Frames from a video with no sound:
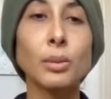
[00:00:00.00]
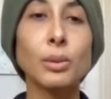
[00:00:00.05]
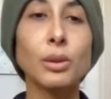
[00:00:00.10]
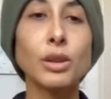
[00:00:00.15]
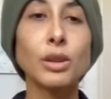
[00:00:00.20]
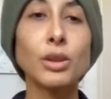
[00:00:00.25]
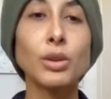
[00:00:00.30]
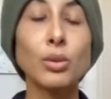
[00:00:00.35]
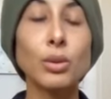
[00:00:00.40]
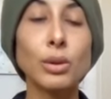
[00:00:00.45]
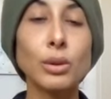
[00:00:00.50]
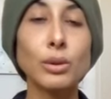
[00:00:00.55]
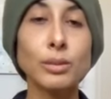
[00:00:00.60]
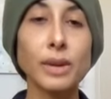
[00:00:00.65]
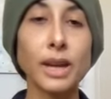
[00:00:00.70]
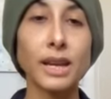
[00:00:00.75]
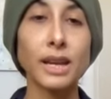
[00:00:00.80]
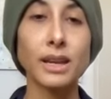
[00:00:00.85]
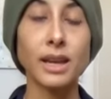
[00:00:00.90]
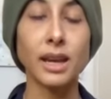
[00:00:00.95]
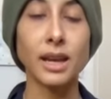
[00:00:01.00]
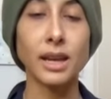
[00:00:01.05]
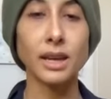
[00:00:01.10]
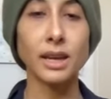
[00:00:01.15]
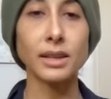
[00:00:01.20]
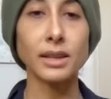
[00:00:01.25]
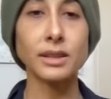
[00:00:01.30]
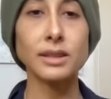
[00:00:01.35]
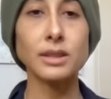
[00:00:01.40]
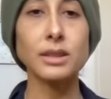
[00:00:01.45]
With your right
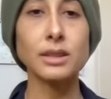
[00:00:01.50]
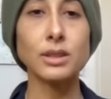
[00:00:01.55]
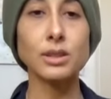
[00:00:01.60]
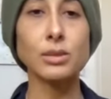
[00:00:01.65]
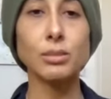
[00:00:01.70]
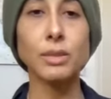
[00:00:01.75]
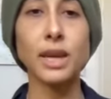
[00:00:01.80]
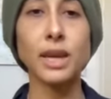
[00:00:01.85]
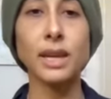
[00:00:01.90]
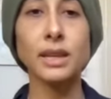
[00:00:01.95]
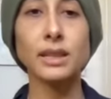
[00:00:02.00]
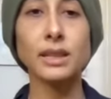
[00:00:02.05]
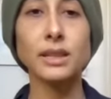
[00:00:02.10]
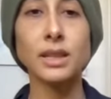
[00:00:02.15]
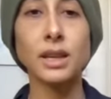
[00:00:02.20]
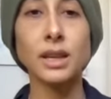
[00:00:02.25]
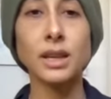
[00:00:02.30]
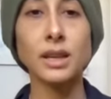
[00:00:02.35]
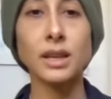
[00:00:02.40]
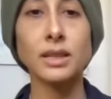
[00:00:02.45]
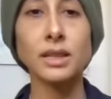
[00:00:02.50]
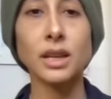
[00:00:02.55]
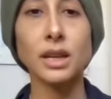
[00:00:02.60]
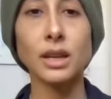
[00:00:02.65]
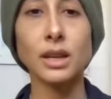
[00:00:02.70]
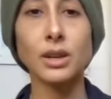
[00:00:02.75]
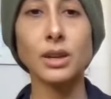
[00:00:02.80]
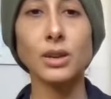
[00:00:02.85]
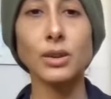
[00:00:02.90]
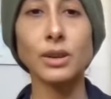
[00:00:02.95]
hand, you might
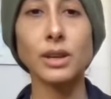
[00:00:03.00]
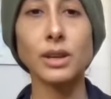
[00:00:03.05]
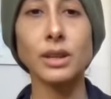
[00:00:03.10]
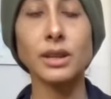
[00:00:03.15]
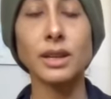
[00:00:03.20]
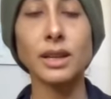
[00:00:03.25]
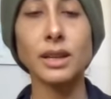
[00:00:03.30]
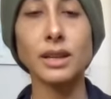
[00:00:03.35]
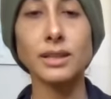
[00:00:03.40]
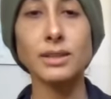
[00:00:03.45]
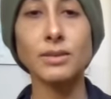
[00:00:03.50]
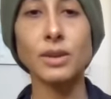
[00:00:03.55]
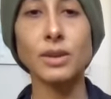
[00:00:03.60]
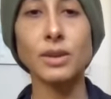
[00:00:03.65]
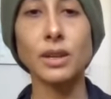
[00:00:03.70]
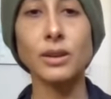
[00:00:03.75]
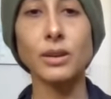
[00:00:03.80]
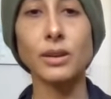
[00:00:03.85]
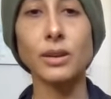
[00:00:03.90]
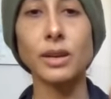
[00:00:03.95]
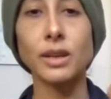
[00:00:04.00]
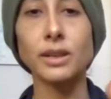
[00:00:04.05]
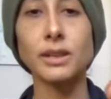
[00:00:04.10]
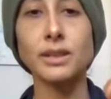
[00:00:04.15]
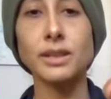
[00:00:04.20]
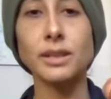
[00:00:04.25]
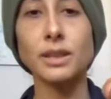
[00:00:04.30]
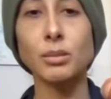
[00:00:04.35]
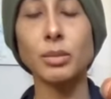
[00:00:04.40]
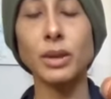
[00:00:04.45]
tuck your index finger
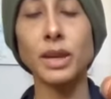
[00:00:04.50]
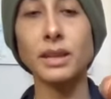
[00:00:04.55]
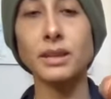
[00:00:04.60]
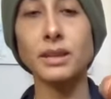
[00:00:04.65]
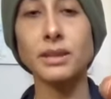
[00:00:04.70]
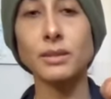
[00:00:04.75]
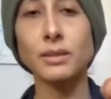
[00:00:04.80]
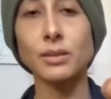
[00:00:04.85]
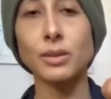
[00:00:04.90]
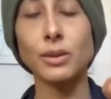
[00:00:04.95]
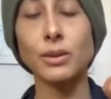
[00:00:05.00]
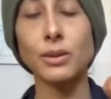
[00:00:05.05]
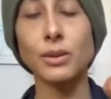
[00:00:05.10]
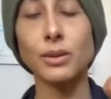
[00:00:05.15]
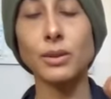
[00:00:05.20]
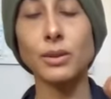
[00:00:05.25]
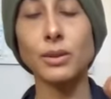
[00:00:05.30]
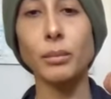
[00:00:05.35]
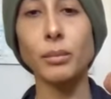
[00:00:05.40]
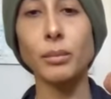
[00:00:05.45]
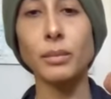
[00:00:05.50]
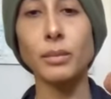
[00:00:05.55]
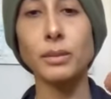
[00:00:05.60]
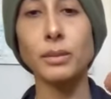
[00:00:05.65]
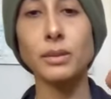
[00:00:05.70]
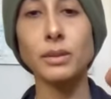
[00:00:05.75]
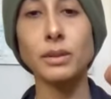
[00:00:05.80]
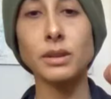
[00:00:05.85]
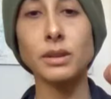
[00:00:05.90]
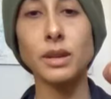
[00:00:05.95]
into the base of your thumb,
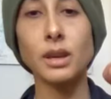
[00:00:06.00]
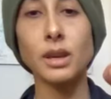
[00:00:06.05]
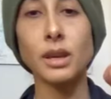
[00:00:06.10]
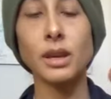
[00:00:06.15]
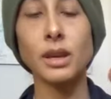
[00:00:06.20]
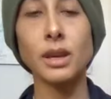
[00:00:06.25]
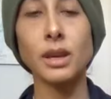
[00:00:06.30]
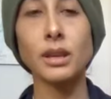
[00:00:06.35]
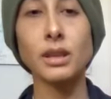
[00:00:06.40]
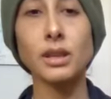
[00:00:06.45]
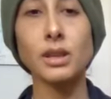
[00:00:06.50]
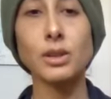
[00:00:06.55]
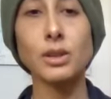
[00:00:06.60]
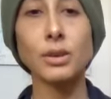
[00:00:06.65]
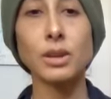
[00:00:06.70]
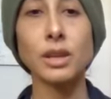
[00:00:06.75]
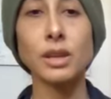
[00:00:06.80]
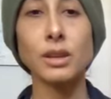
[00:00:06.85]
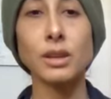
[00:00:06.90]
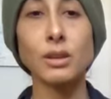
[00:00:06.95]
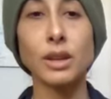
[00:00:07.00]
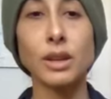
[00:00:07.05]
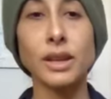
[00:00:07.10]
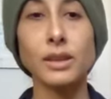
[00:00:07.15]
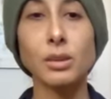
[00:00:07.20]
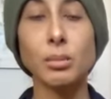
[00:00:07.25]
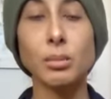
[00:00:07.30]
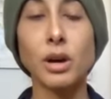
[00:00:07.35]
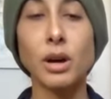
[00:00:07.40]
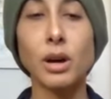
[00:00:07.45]
and then you can either
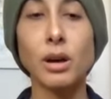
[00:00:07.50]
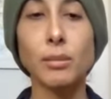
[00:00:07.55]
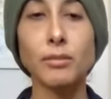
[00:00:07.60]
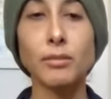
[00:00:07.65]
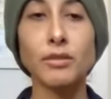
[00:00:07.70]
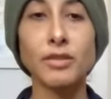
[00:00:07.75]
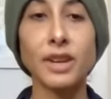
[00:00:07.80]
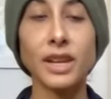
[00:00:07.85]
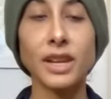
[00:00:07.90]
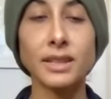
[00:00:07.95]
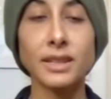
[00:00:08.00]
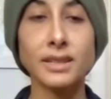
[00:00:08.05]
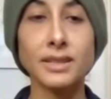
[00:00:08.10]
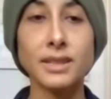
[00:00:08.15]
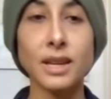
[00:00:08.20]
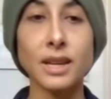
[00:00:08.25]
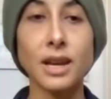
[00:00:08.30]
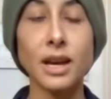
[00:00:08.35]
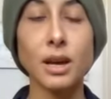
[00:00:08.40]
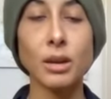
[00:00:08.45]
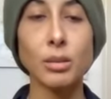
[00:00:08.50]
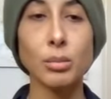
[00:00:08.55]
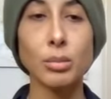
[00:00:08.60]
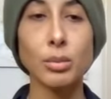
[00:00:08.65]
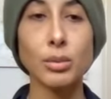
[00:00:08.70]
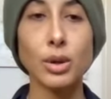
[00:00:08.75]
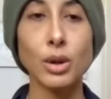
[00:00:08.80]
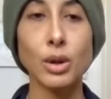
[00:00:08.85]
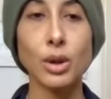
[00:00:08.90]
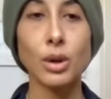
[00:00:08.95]
let the palm face up
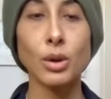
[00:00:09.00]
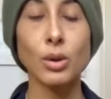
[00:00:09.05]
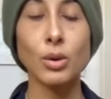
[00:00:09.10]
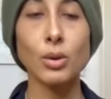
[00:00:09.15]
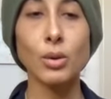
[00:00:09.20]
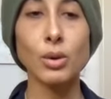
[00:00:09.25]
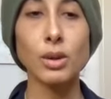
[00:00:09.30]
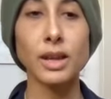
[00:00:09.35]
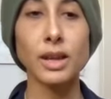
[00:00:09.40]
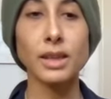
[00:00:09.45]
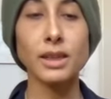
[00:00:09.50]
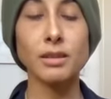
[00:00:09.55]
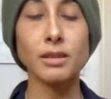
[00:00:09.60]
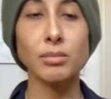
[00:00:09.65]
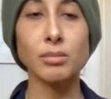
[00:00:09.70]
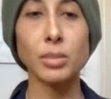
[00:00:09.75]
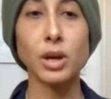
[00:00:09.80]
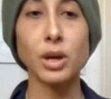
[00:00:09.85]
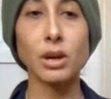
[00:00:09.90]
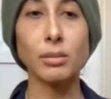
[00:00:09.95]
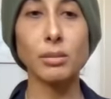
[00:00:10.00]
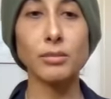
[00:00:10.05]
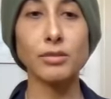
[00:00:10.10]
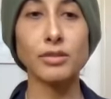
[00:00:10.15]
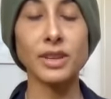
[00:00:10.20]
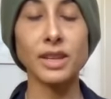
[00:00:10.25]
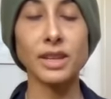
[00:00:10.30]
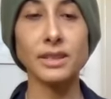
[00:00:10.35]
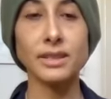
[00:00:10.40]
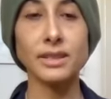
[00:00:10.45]
or let the palm
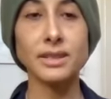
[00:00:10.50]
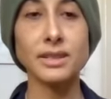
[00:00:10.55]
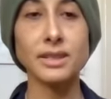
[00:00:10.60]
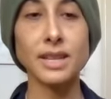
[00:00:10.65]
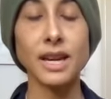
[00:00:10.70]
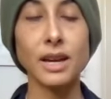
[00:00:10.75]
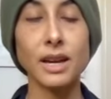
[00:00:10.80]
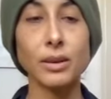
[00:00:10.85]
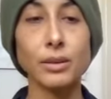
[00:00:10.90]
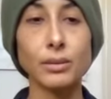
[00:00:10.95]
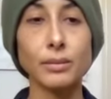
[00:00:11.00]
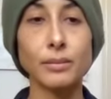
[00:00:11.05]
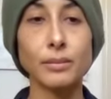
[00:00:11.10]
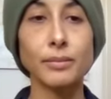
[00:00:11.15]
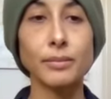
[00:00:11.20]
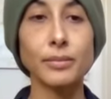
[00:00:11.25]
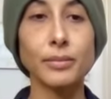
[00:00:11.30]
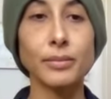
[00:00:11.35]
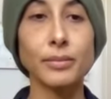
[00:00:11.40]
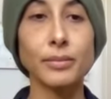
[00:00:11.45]
face down.